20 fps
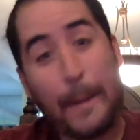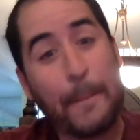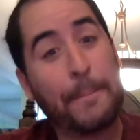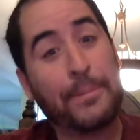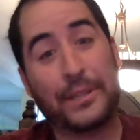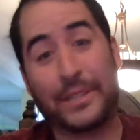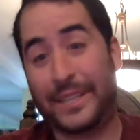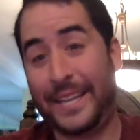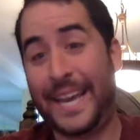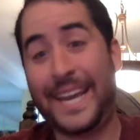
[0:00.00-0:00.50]

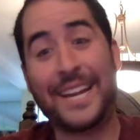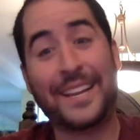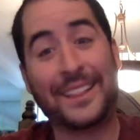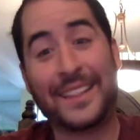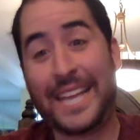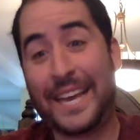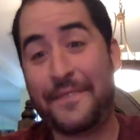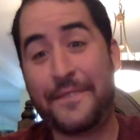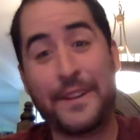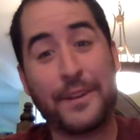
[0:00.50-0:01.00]
Played
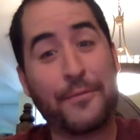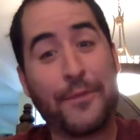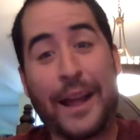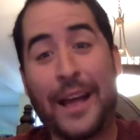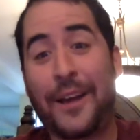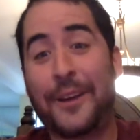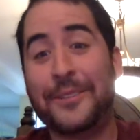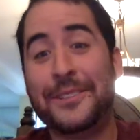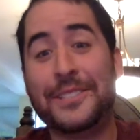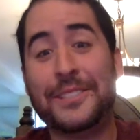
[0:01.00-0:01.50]
11
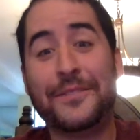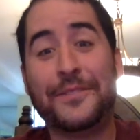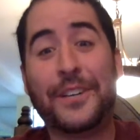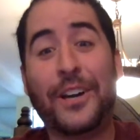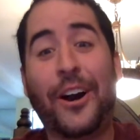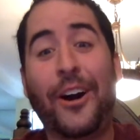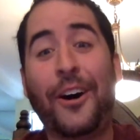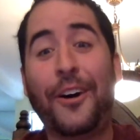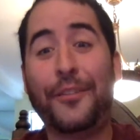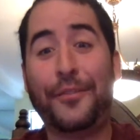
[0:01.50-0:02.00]
rounds of
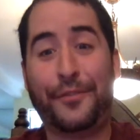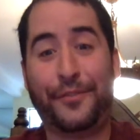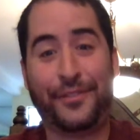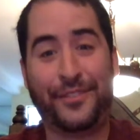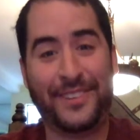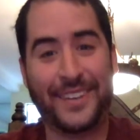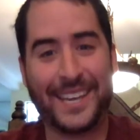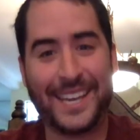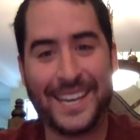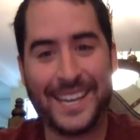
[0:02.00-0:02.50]
golf
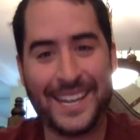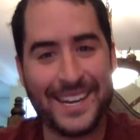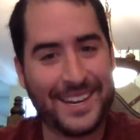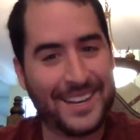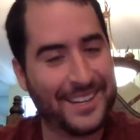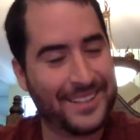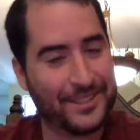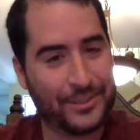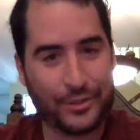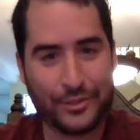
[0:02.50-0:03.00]

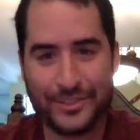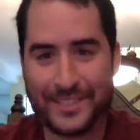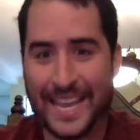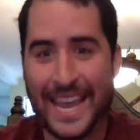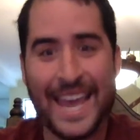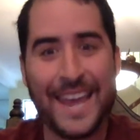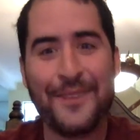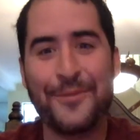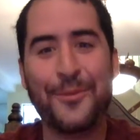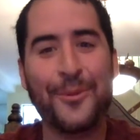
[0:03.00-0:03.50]
in
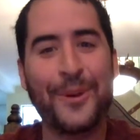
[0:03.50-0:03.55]
10